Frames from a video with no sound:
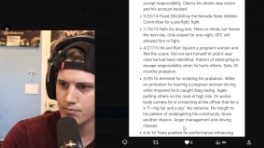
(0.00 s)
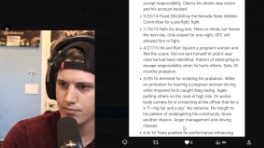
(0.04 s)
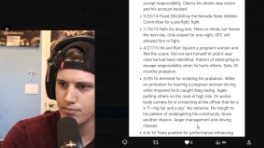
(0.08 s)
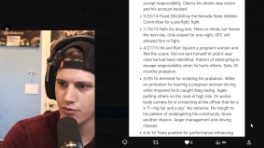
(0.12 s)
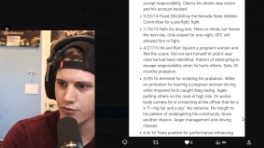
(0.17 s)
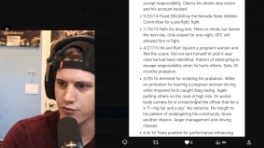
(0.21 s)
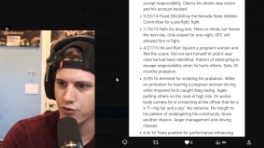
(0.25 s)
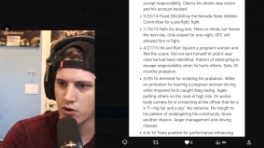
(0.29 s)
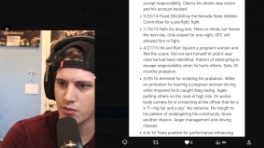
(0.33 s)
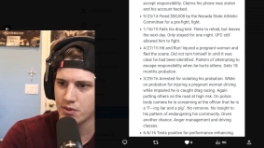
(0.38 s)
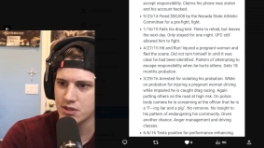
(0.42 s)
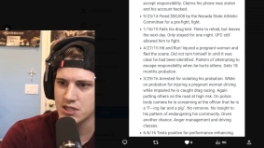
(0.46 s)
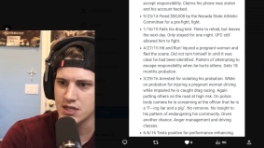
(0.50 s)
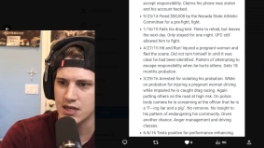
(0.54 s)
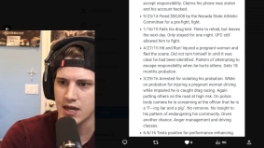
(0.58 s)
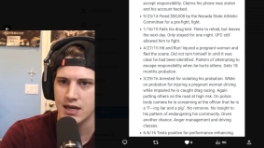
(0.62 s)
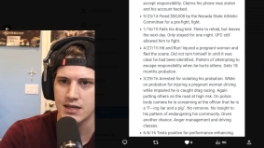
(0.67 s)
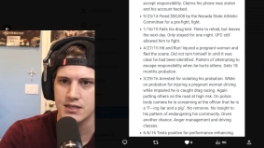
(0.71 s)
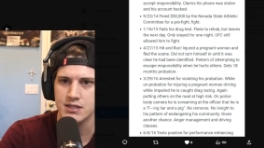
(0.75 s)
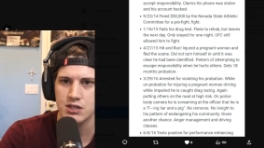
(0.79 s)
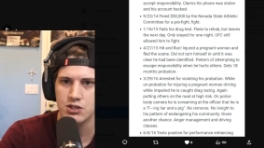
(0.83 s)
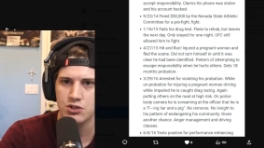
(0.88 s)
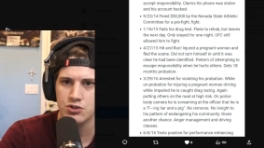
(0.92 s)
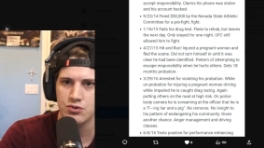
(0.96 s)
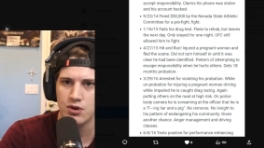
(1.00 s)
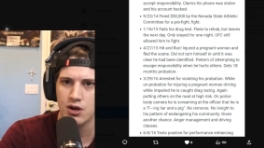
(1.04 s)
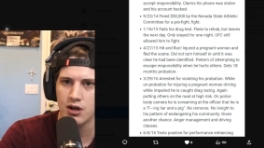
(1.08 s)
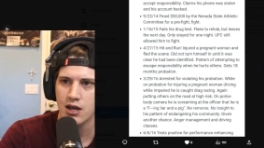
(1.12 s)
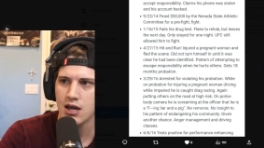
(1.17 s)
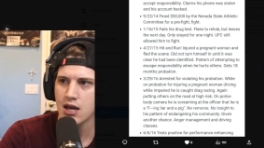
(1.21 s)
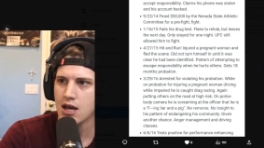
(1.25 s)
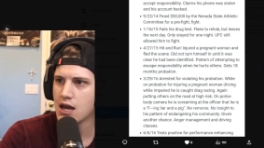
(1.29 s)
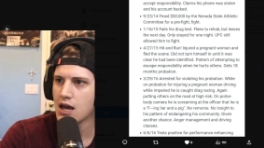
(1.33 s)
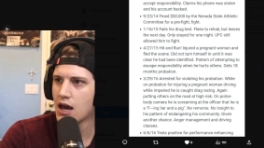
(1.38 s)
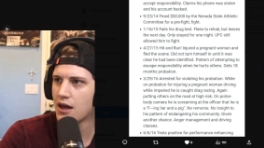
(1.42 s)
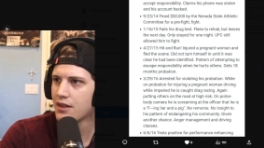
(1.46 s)
performance-enhancing drug.
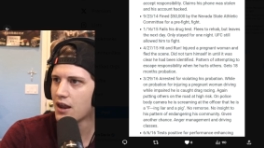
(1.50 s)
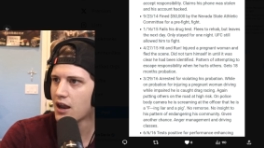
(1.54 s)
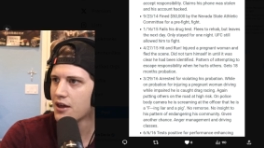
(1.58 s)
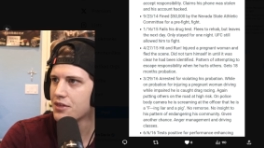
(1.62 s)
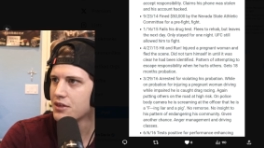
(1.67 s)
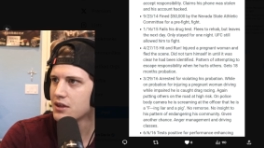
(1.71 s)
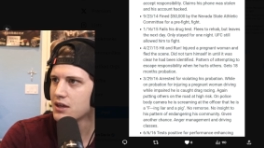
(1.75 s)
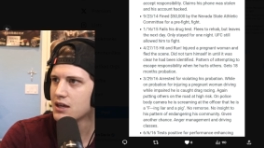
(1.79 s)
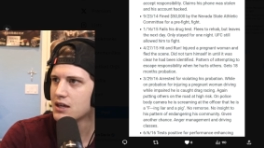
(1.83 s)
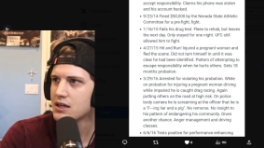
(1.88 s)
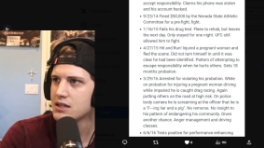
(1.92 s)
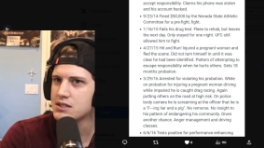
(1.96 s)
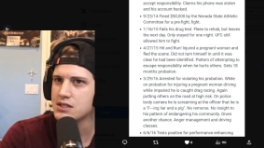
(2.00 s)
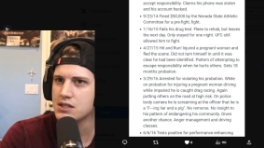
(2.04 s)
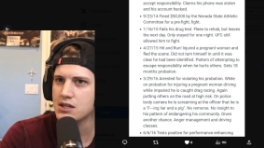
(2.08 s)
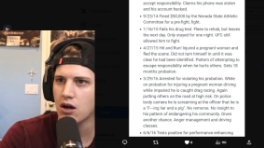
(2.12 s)
And I think it gets